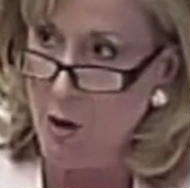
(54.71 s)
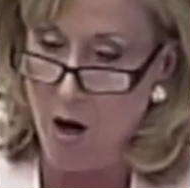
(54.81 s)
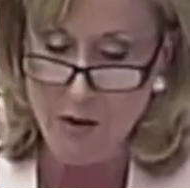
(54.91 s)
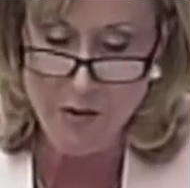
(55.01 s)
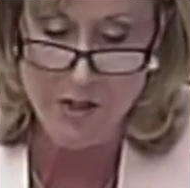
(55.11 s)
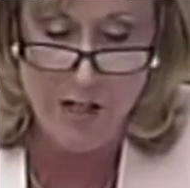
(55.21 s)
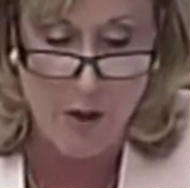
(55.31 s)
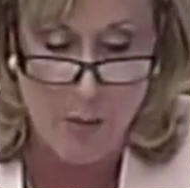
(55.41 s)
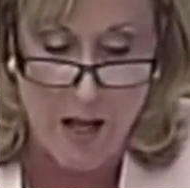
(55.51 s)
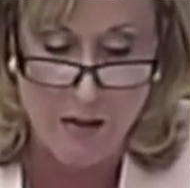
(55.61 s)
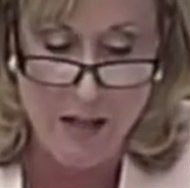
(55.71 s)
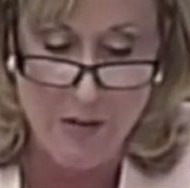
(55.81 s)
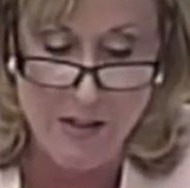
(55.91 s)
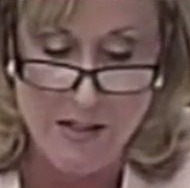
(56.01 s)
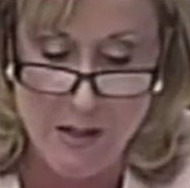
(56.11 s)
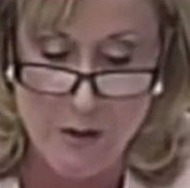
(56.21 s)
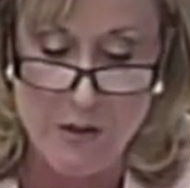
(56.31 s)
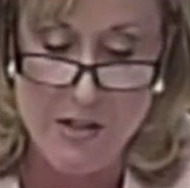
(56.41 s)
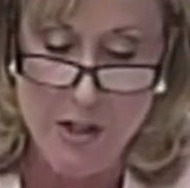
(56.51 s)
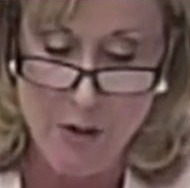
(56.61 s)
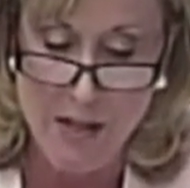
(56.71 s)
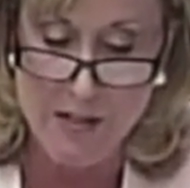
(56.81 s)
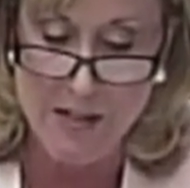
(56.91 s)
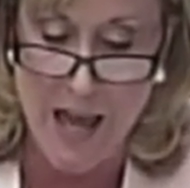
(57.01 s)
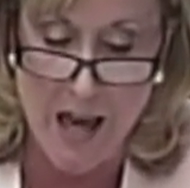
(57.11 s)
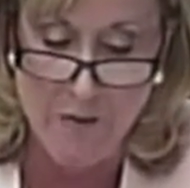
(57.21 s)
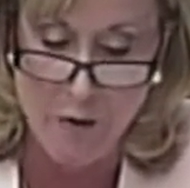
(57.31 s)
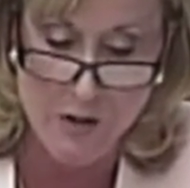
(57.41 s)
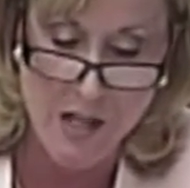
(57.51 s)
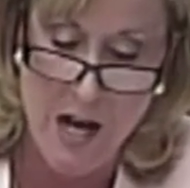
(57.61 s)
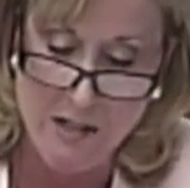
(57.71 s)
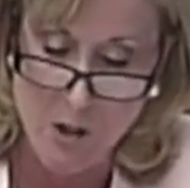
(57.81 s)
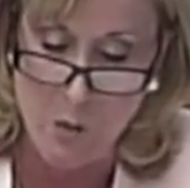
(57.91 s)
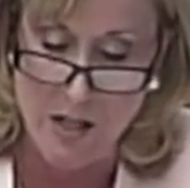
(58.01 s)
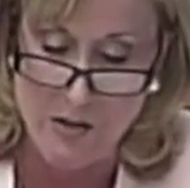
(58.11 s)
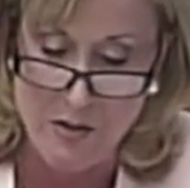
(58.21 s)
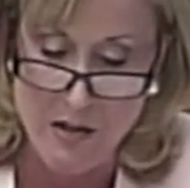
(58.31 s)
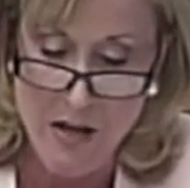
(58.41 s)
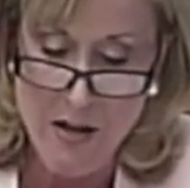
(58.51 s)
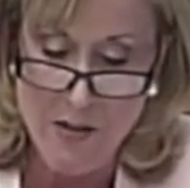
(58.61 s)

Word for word: or the DOL have considered the serious adverse consequences